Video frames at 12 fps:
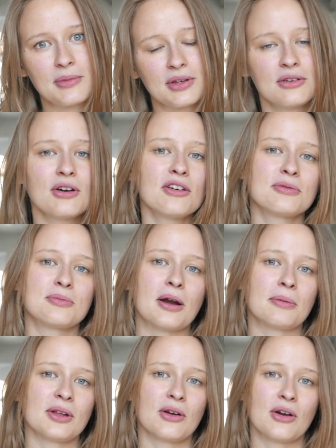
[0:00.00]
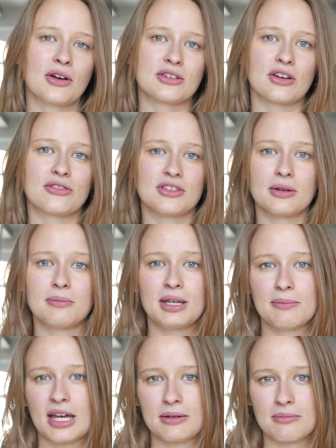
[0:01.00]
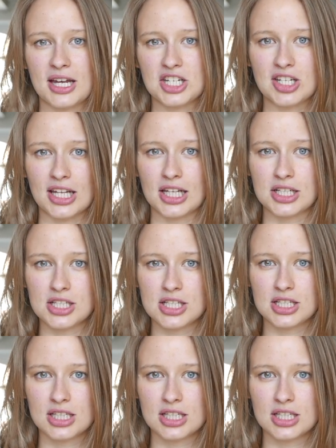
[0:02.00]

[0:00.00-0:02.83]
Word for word: you have probably heard of the Me Made May Challenge.